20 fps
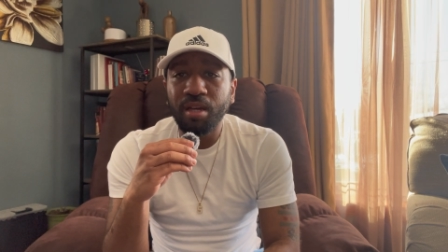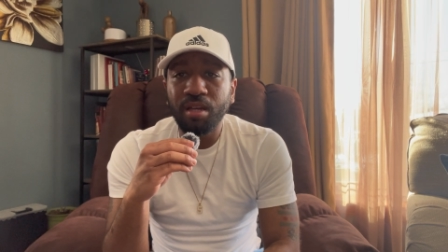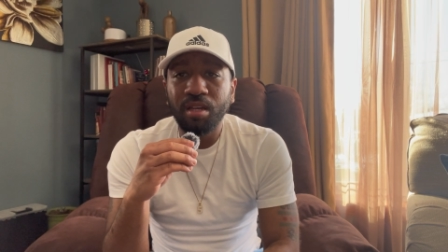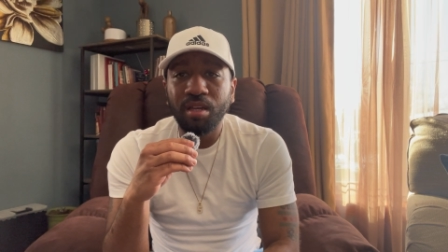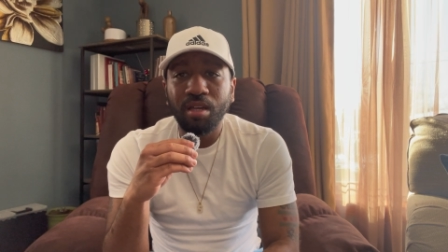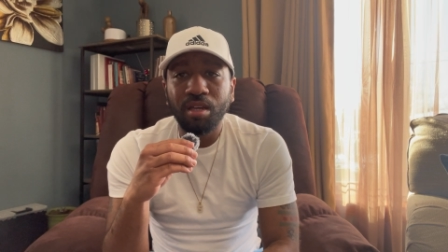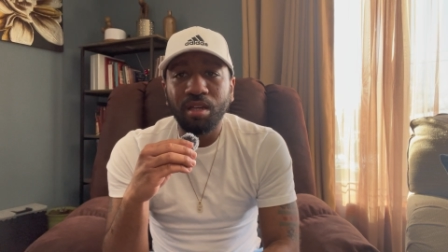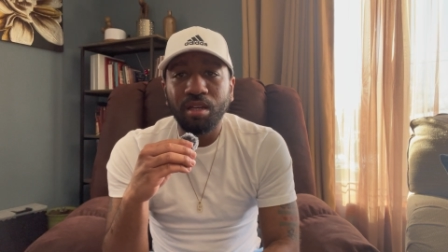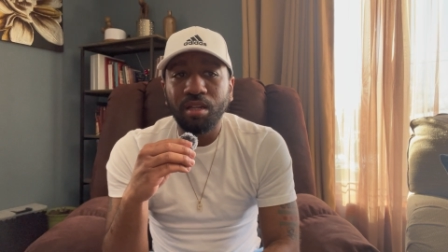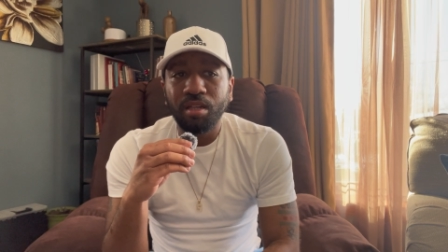And
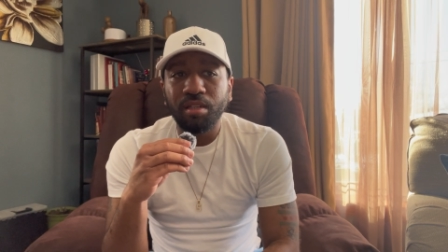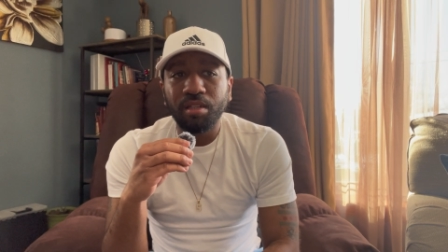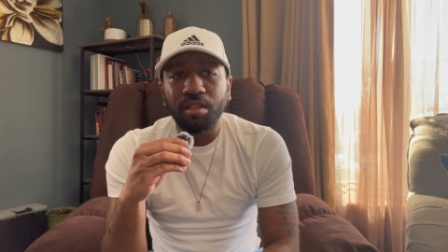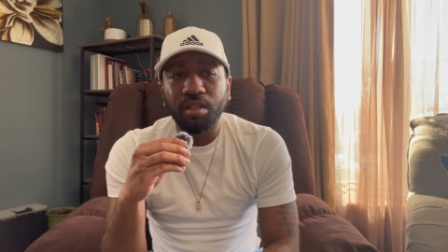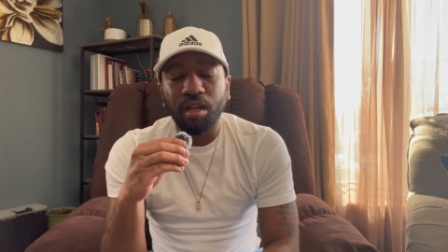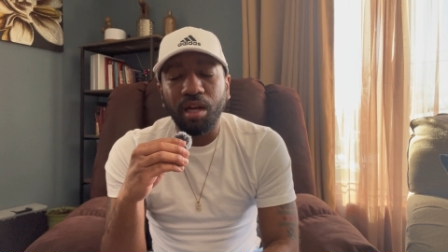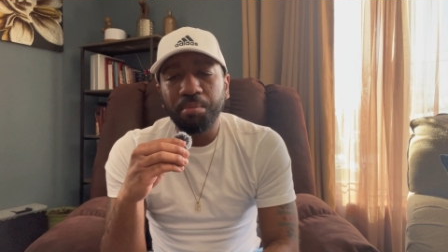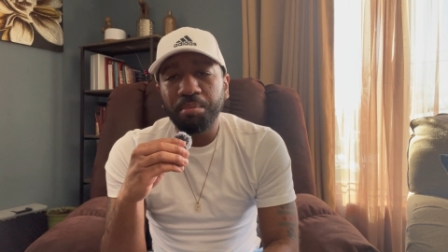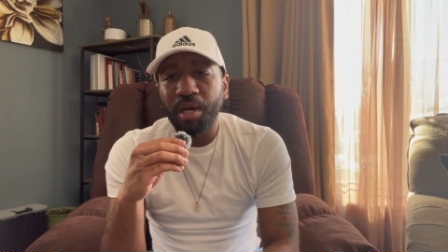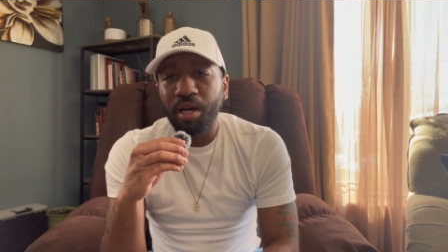
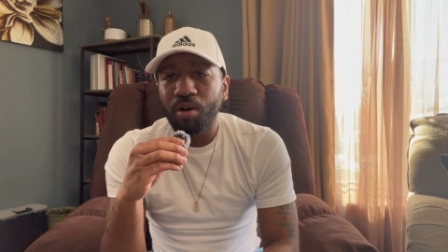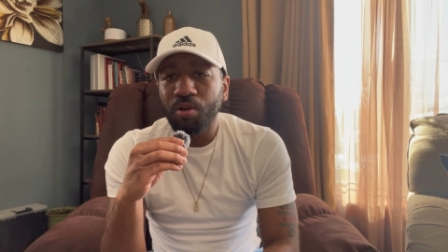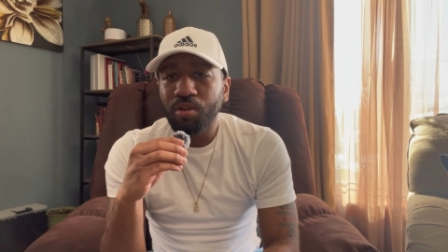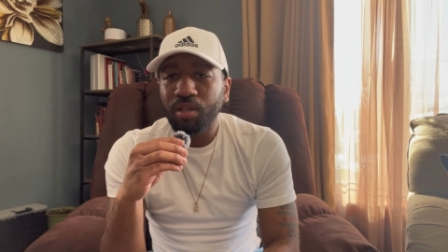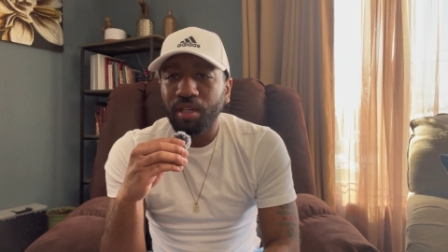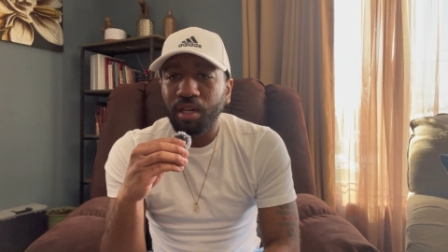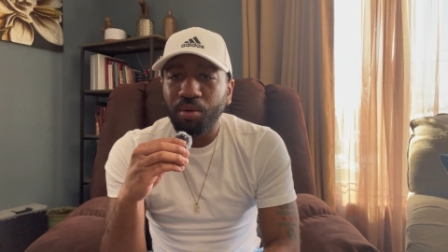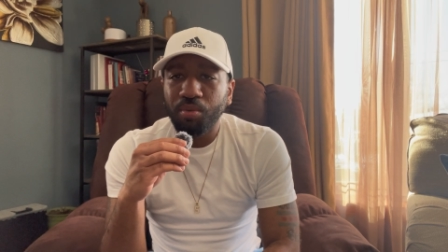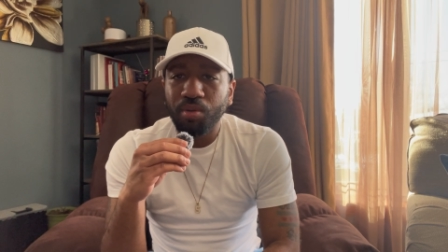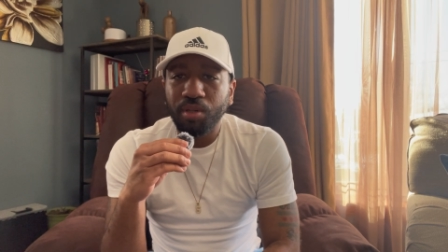I'm like,
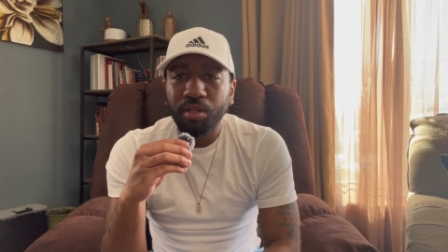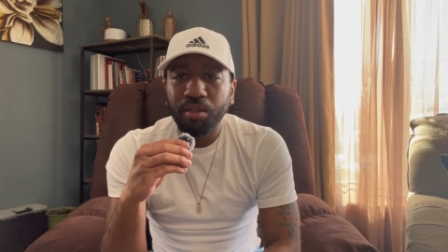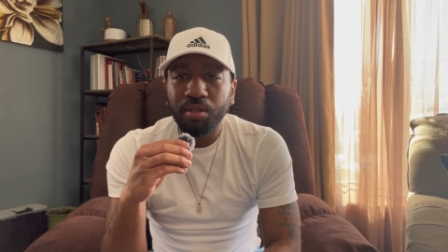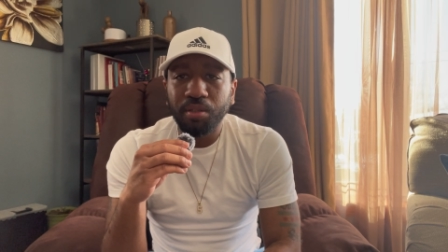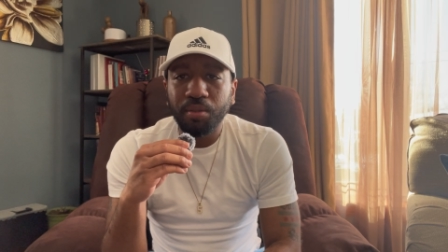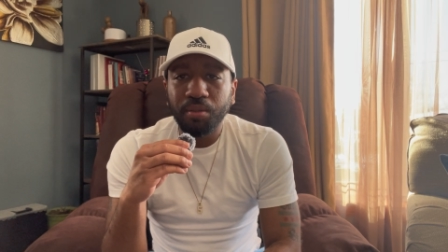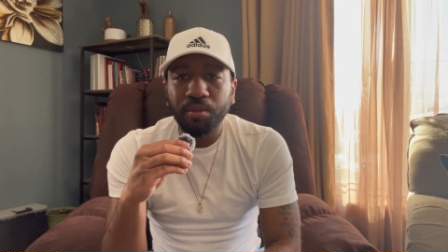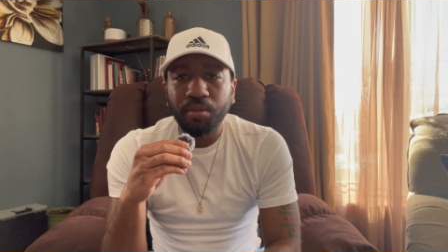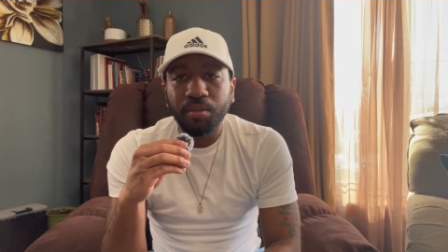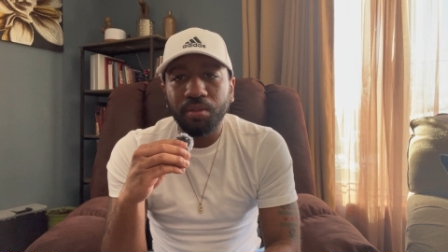okay,
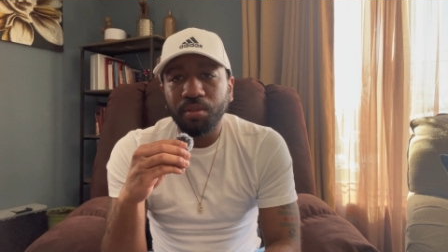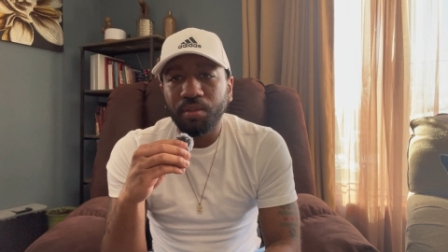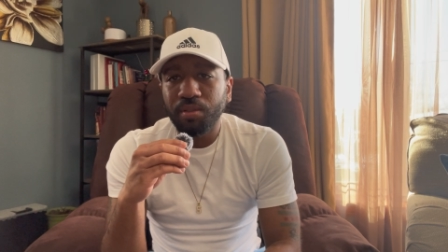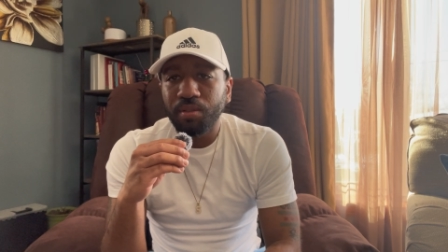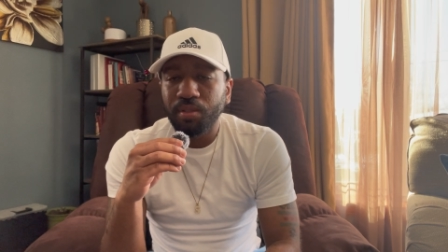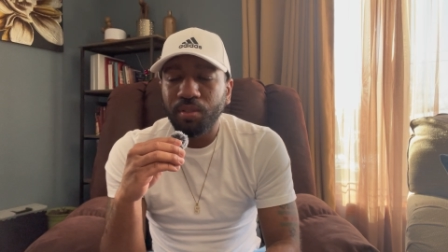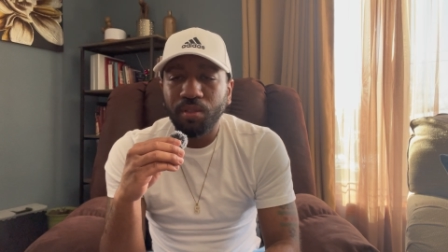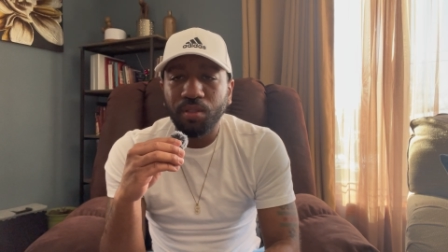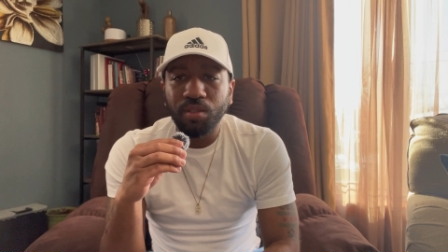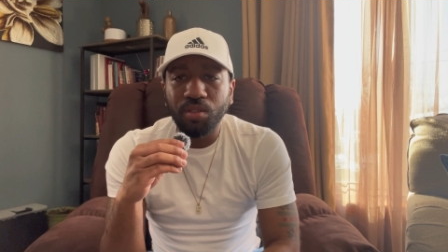well,
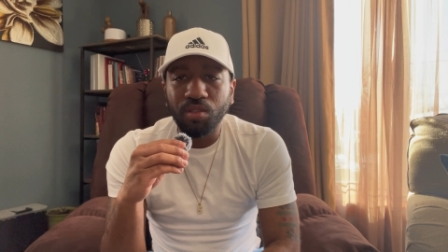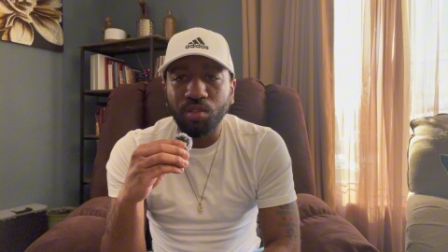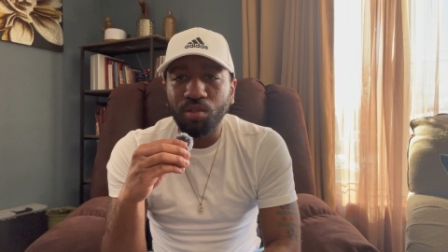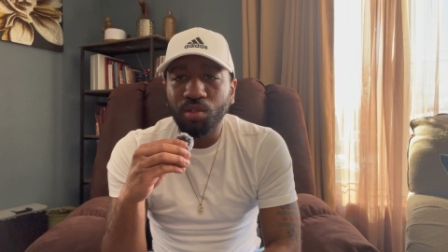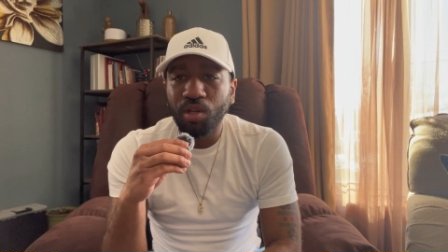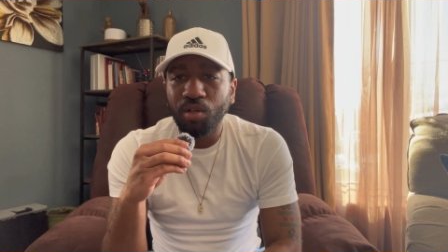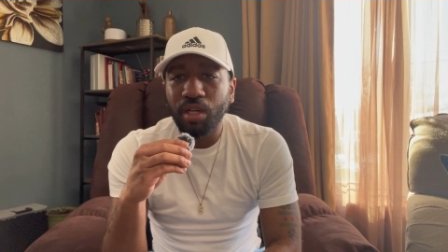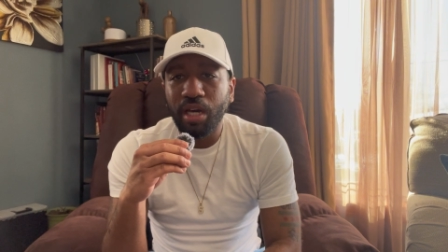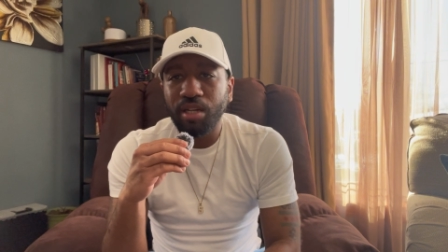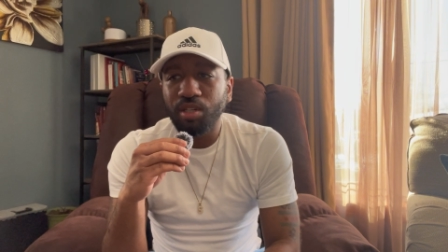you
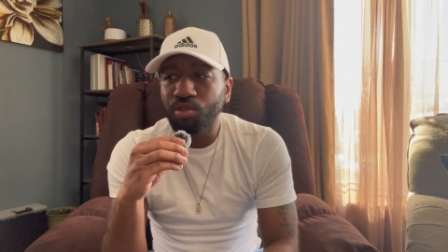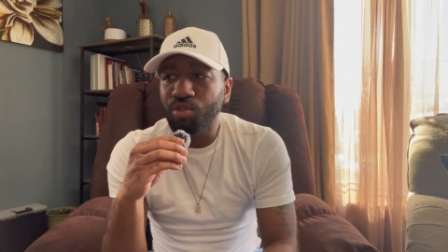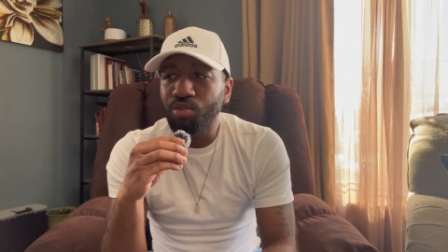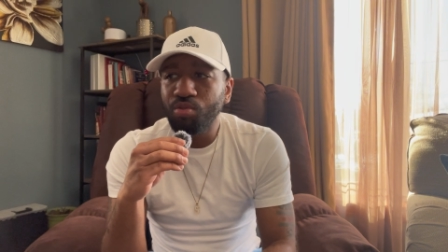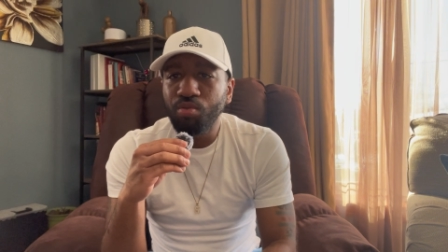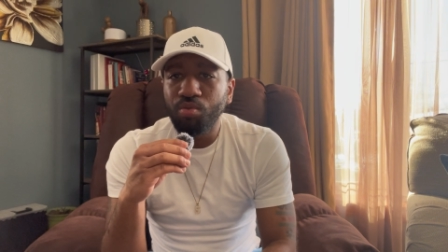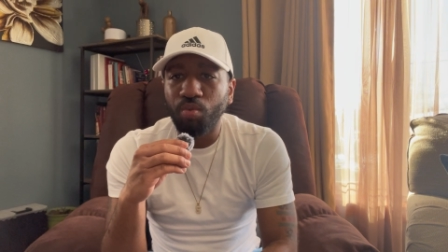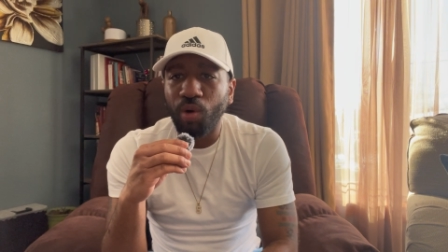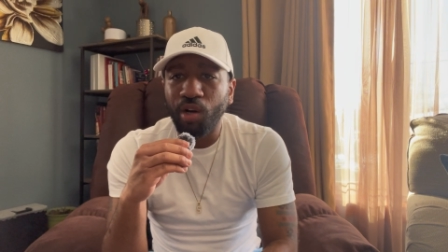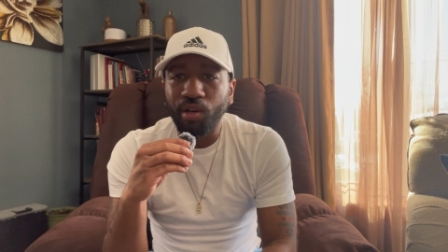know, like, do
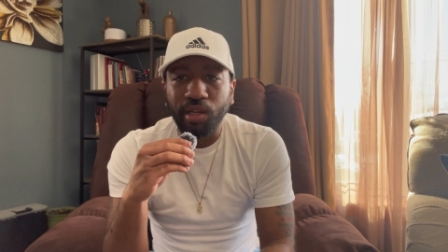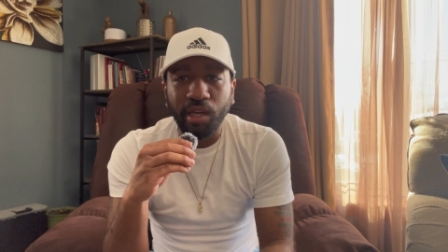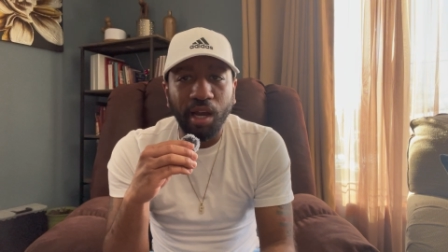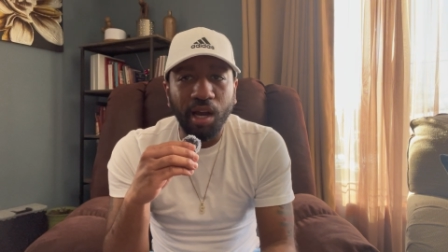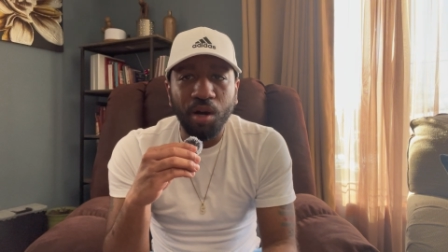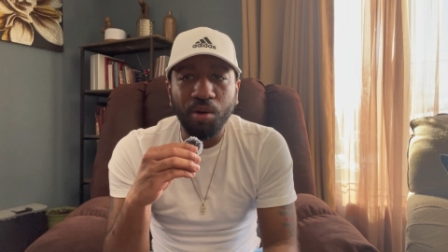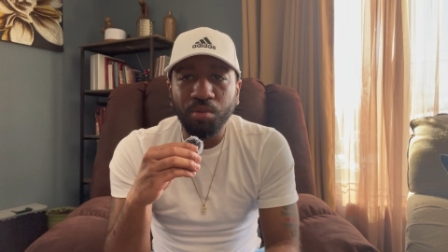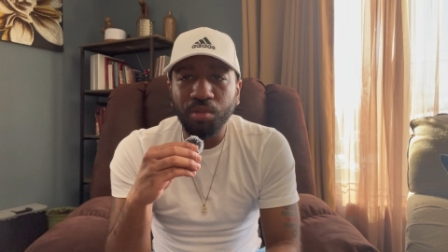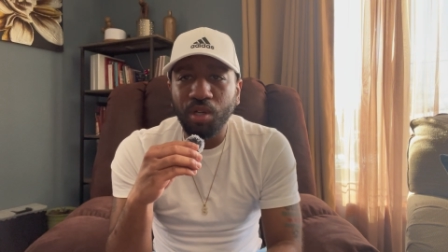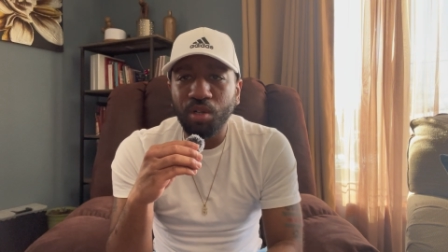you work
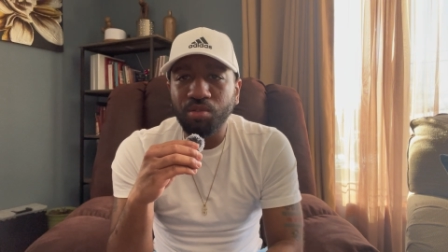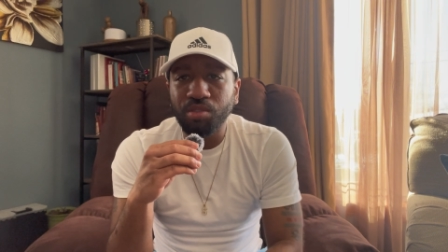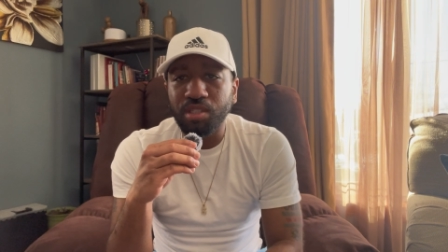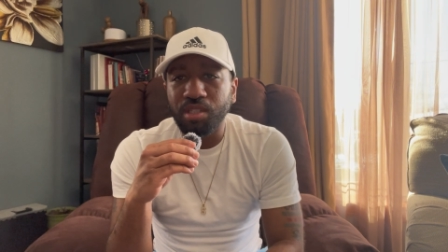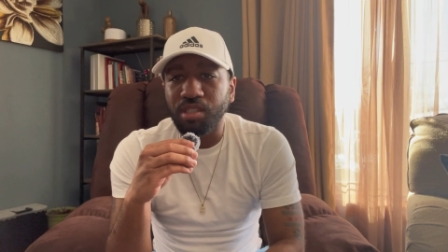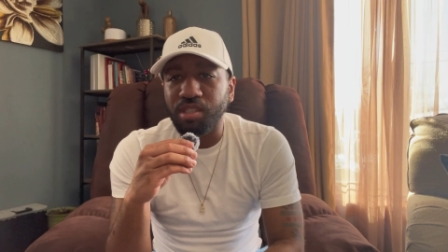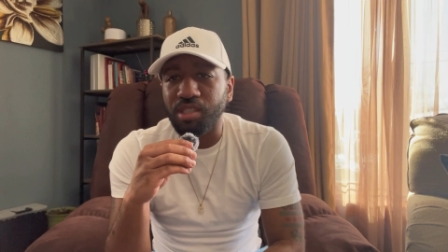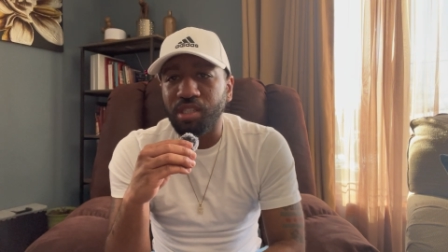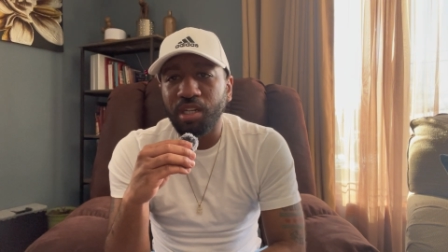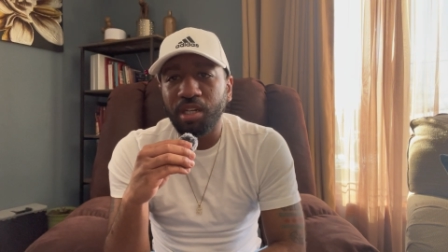out, go to the
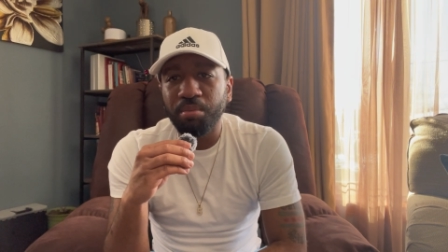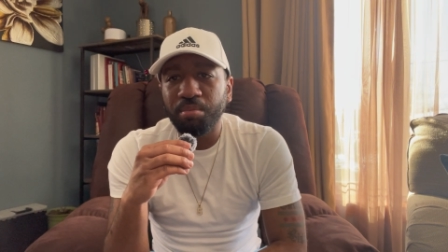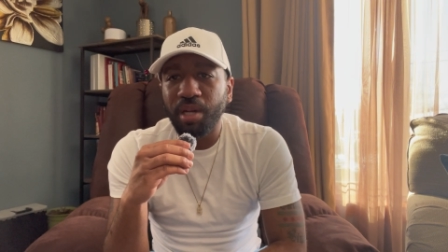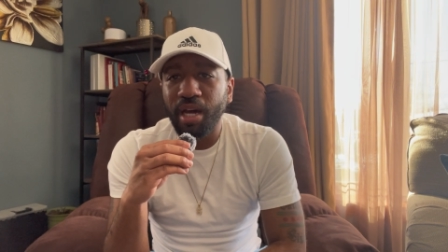gym?